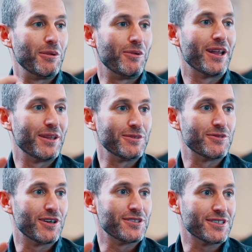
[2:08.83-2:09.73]
but one of them was
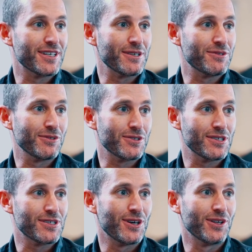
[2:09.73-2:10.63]
very successful, which is
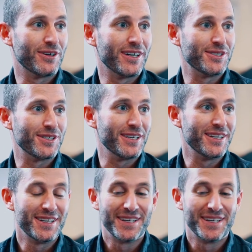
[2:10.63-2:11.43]
a solar energy,